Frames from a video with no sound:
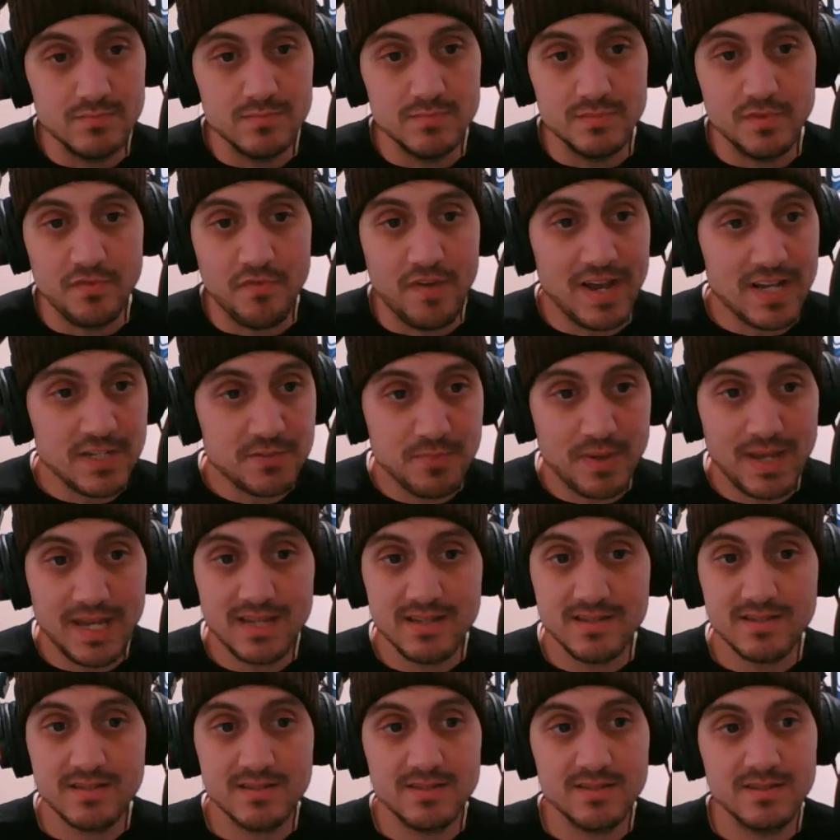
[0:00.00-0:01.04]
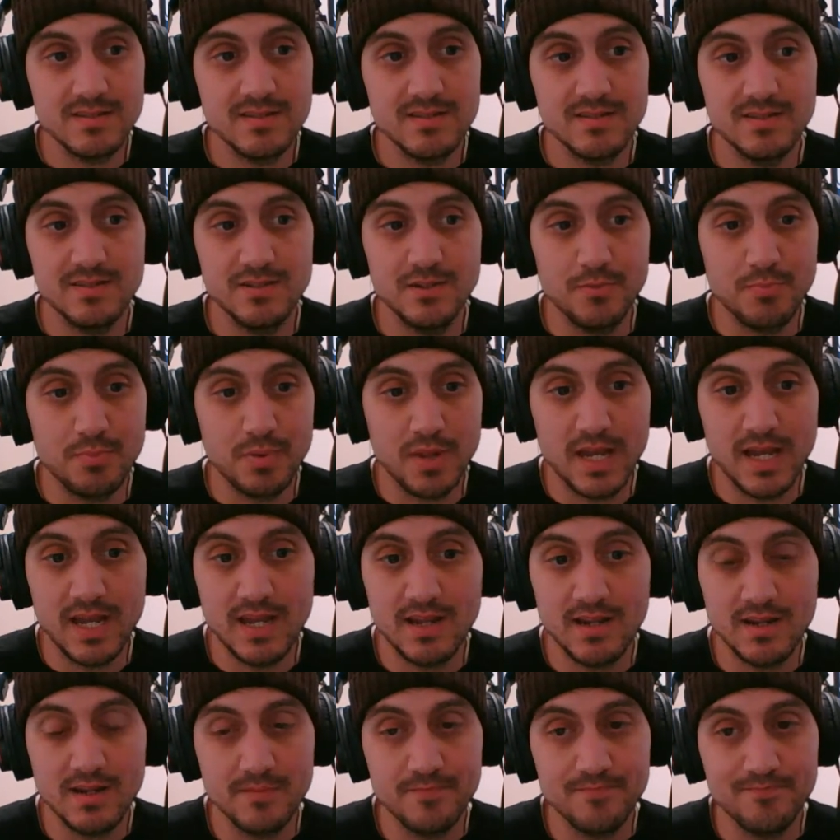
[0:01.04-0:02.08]
Fast paced, you're
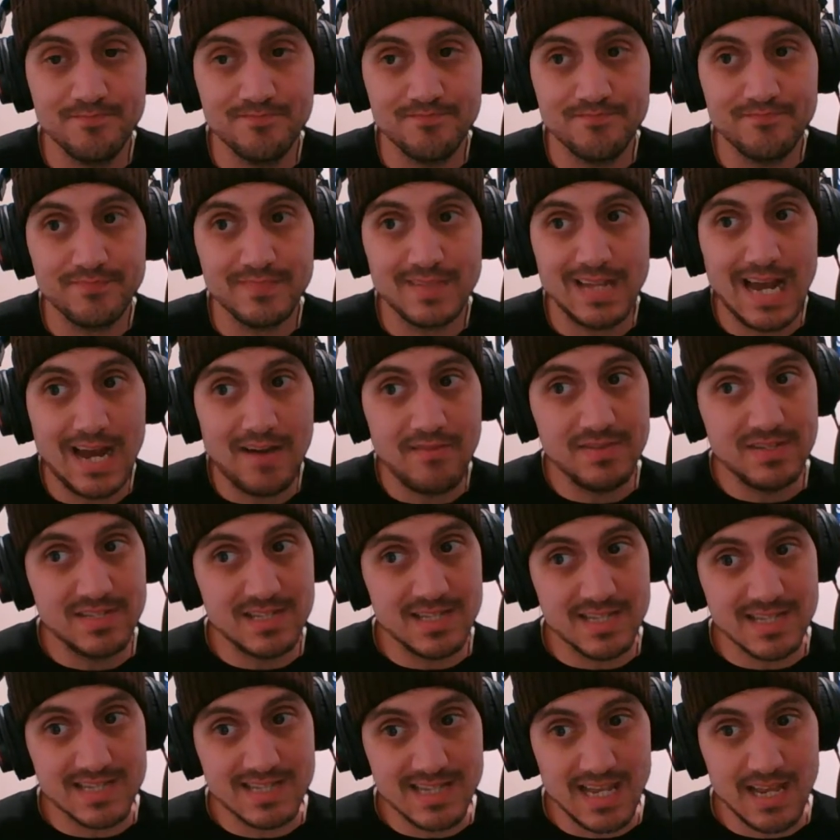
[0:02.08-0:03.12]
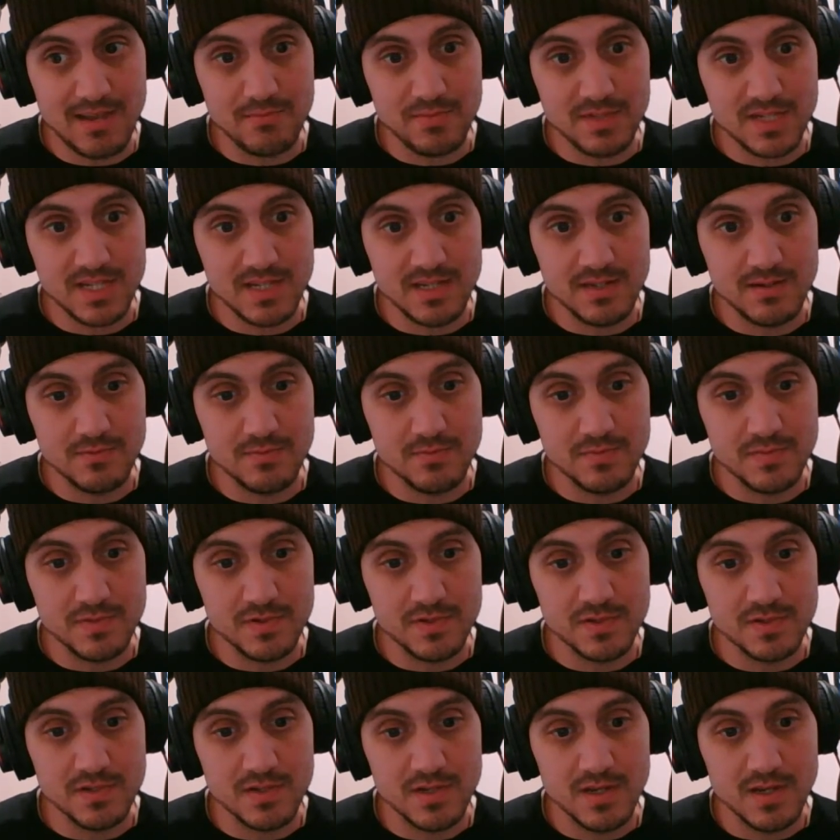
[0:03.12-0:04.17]
playing obviously the same
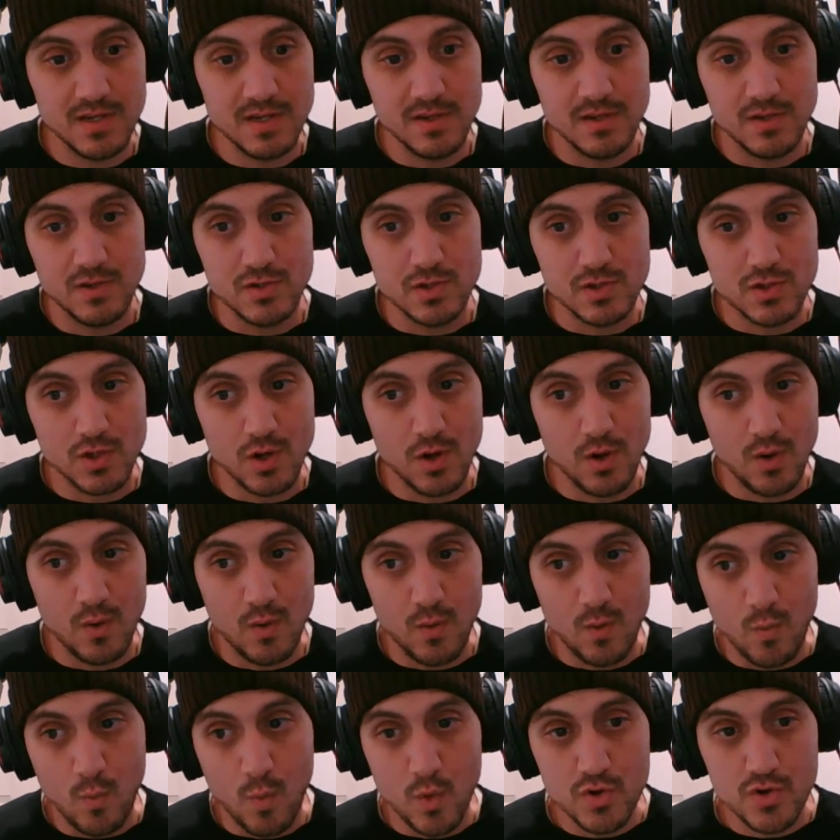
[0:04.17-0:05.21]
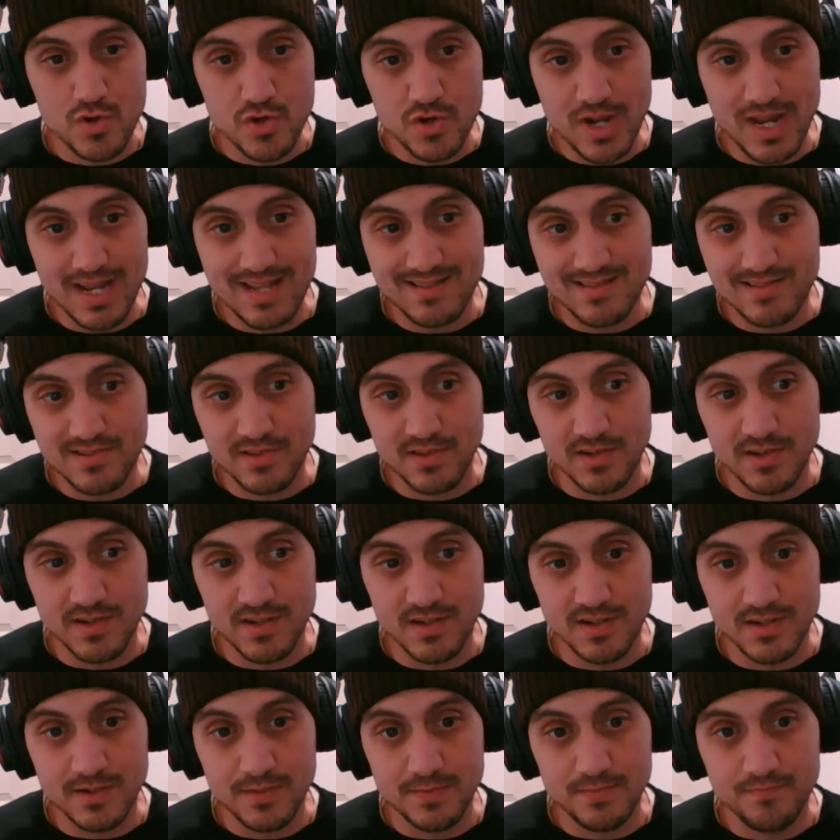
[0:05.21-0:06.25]
teams. So once you get into
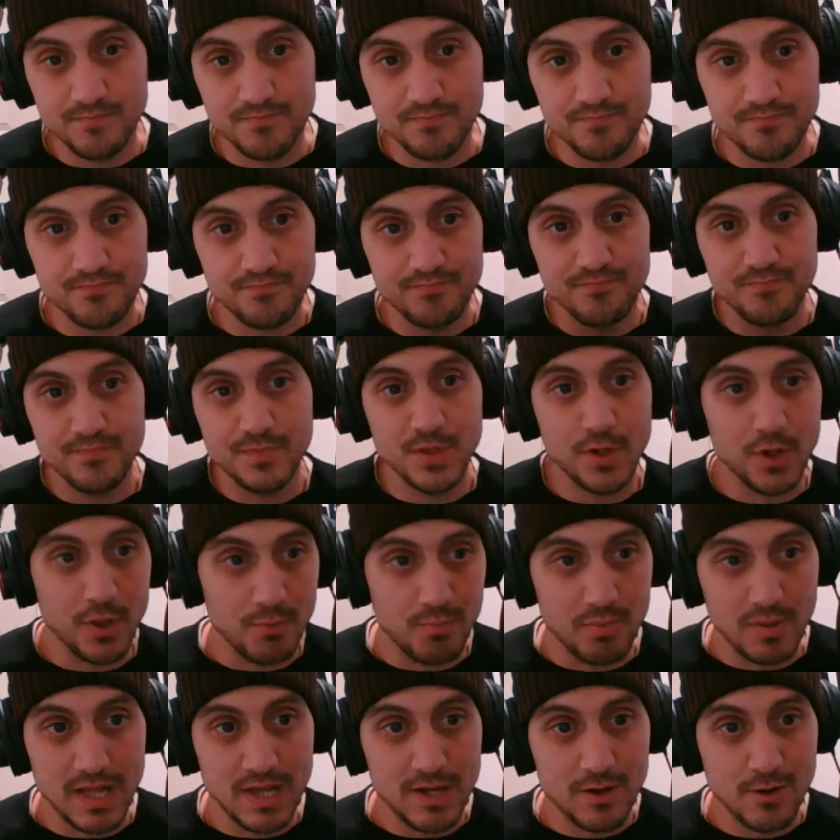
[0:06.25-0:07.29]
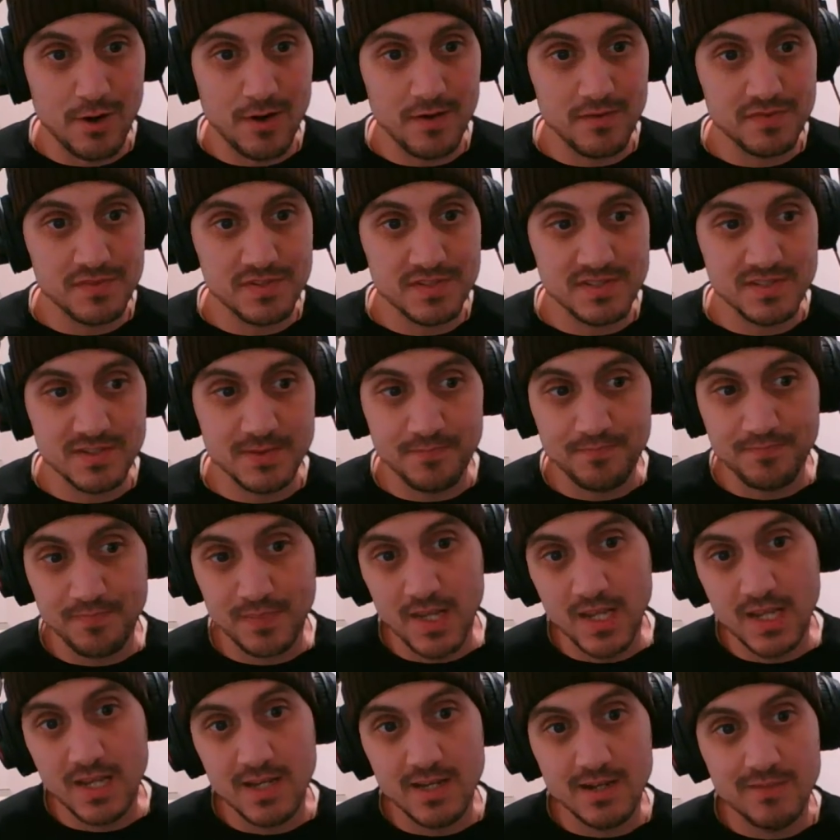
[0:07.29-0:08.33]
the playoffs,
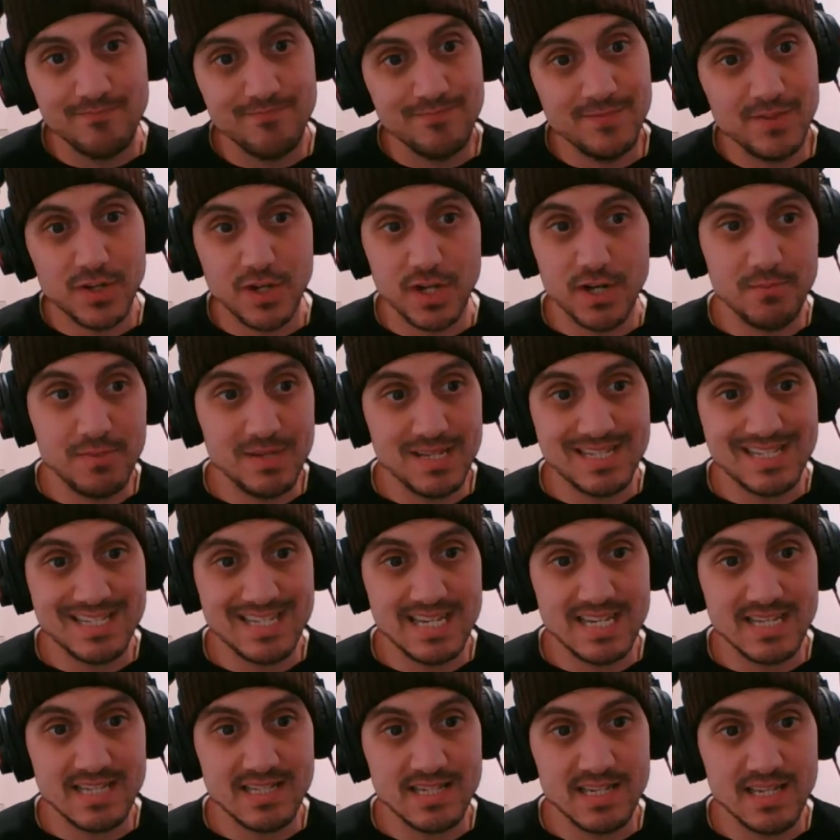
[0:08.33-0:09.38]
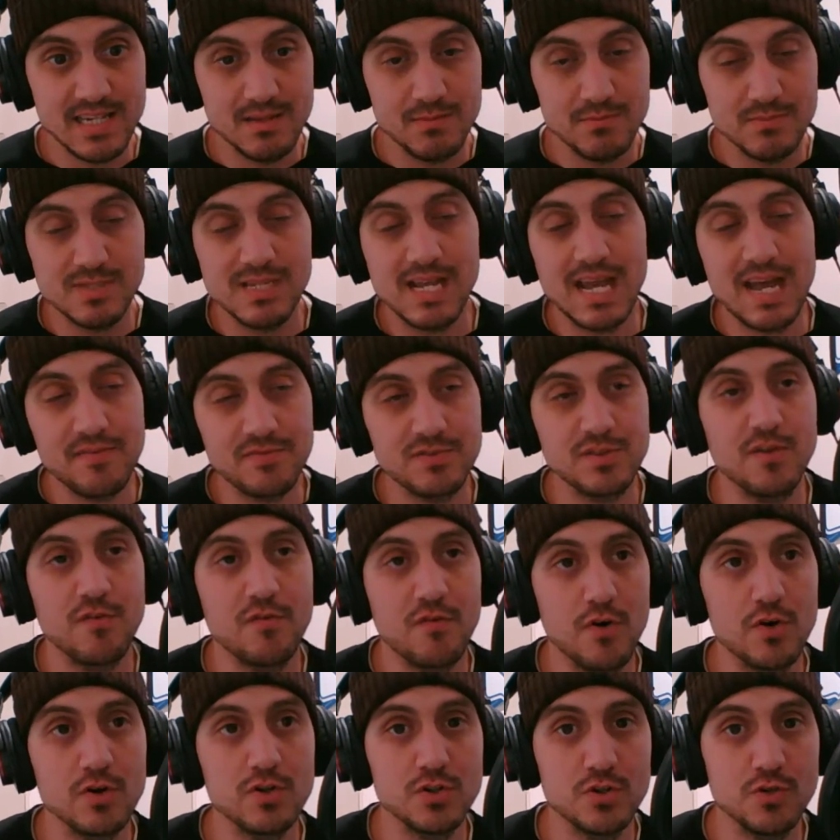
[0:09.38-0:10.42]
you're going to be seeing teams after the
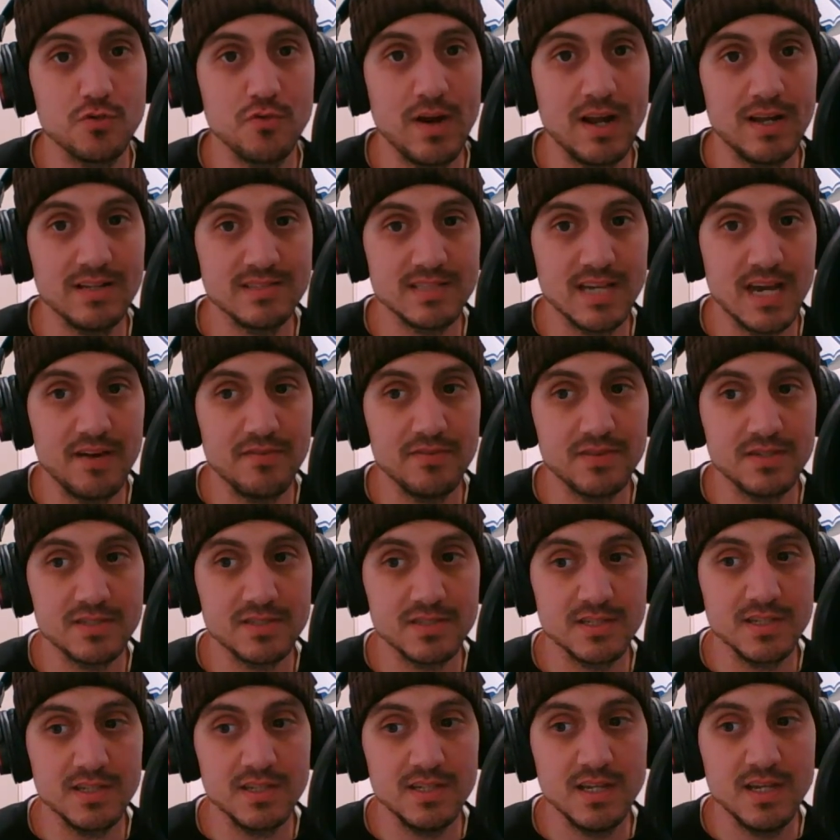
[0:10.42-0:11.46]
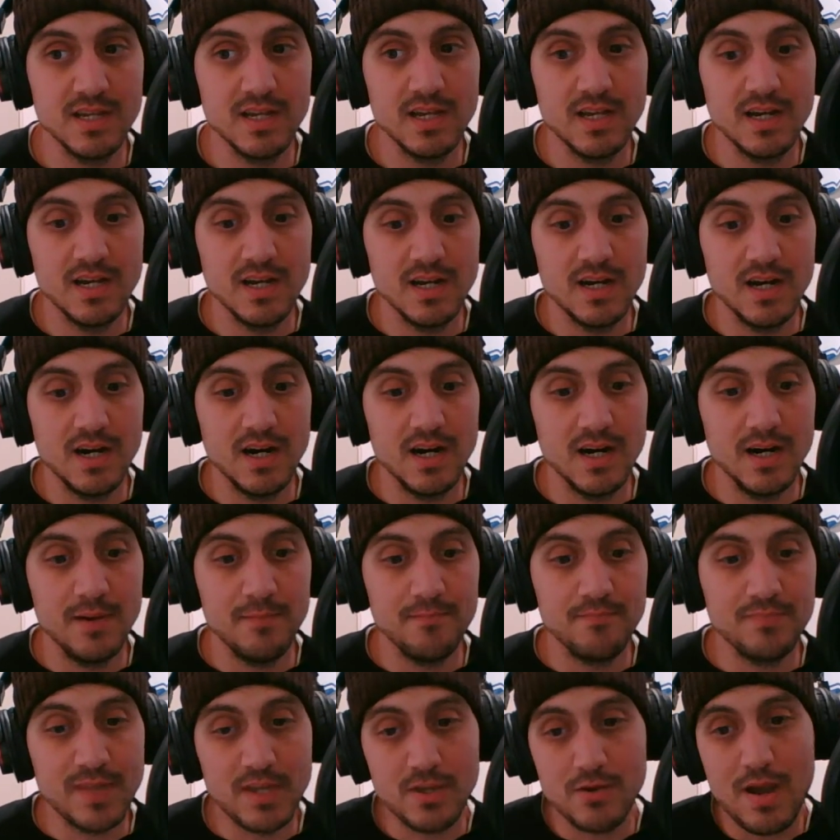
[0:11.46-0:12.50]
first two rounds, obviously,
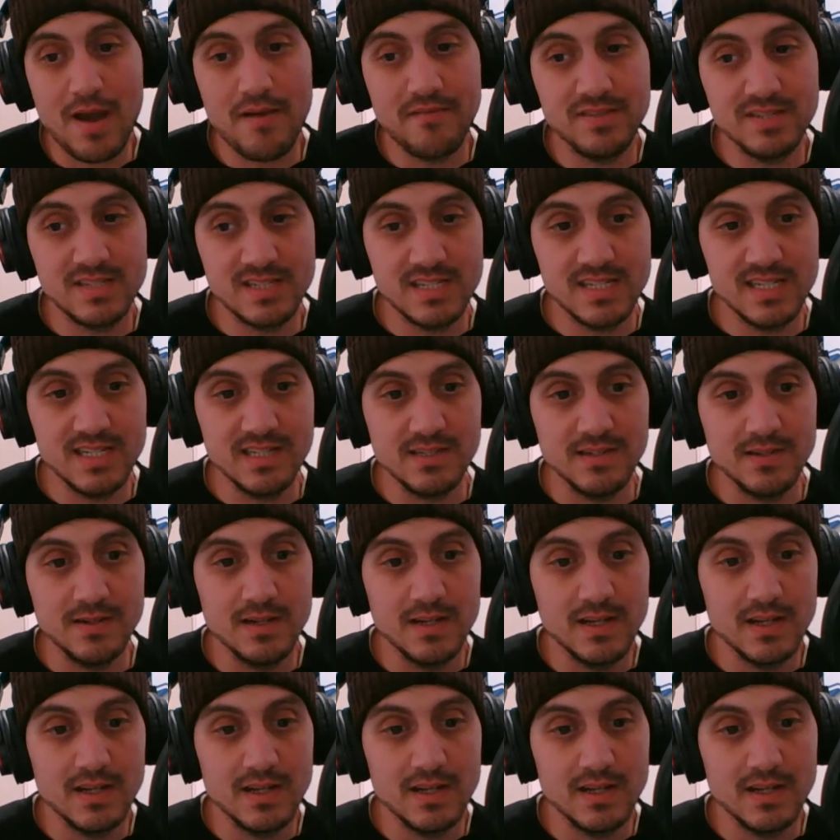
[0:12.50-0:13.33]
that you haven't seen.